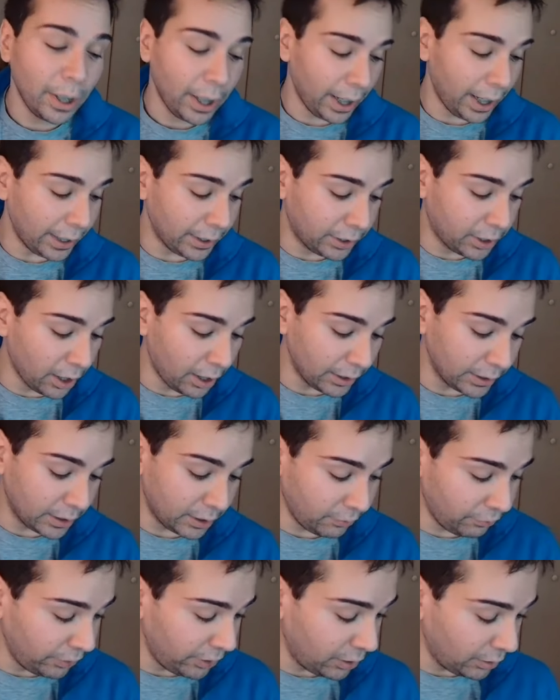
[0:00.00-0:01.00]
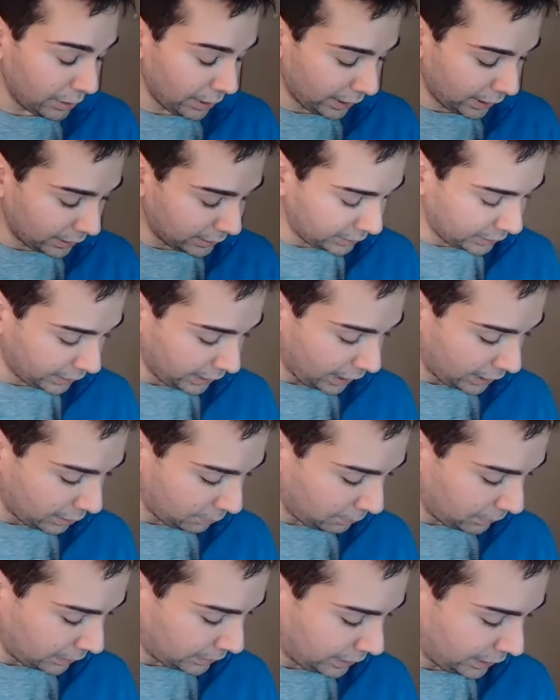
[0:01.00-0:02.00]
It does feel like it's together,
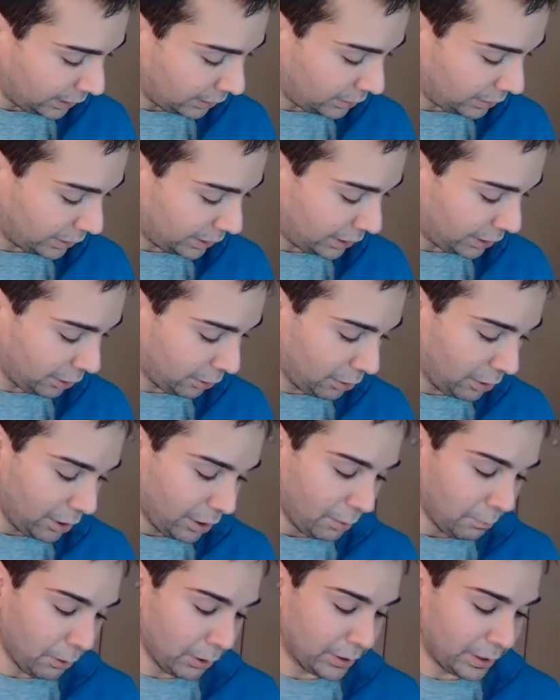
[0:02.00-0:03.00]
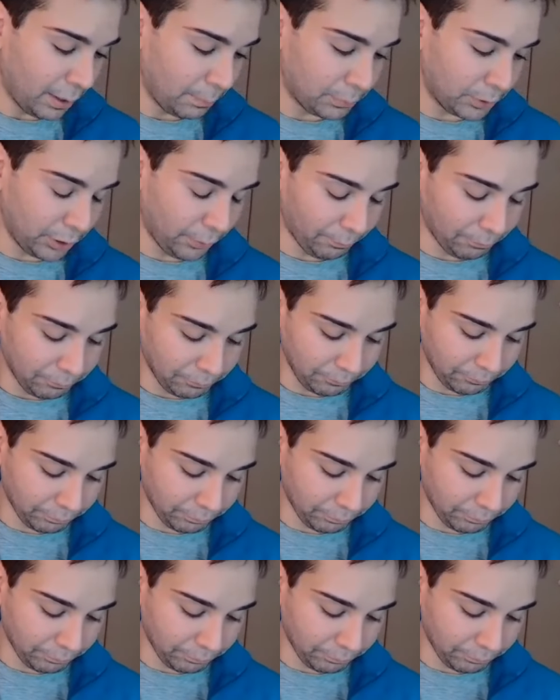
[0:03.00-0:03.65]
but let's take a look here. Perception.